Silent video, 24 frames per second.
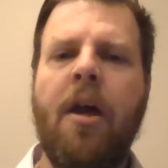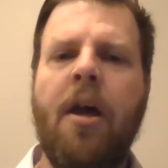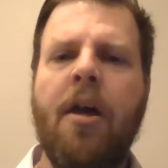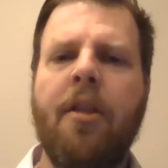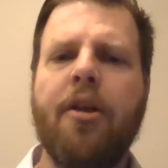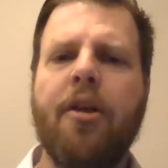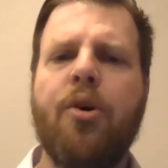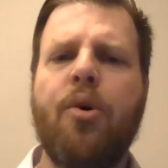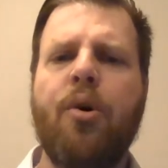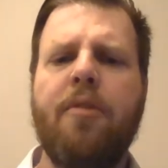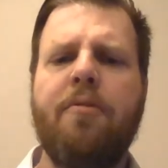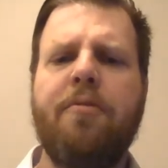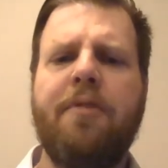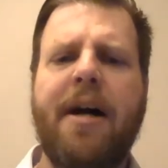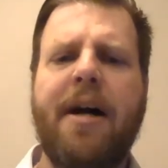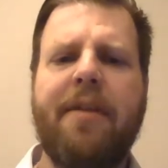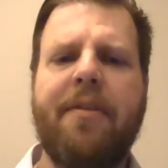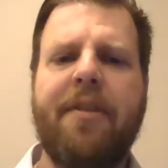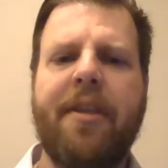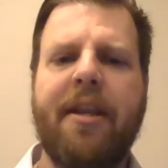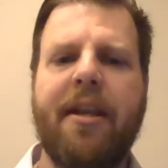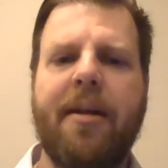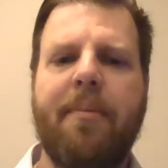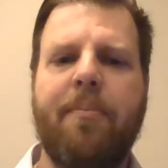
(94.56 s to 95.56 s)
The court
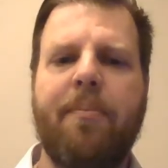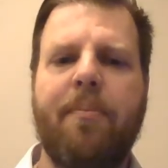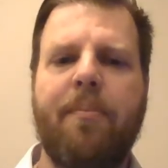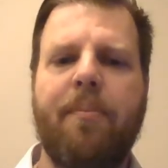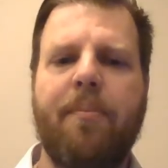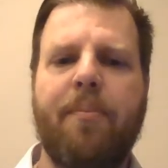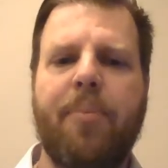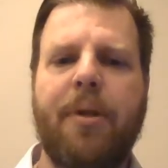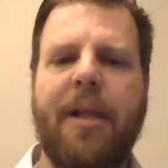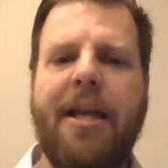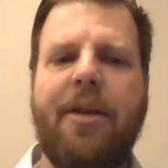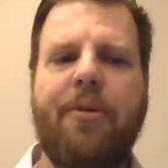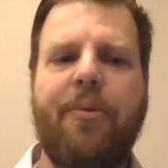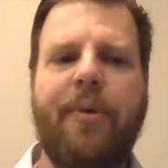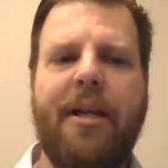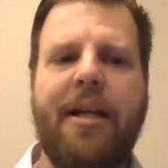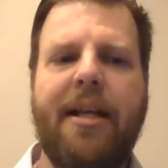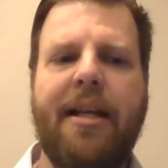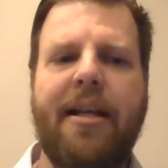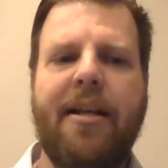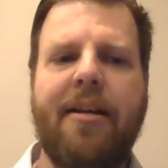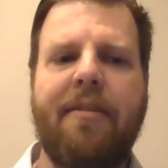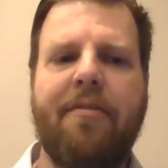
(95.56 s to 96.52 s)
found that a plain reading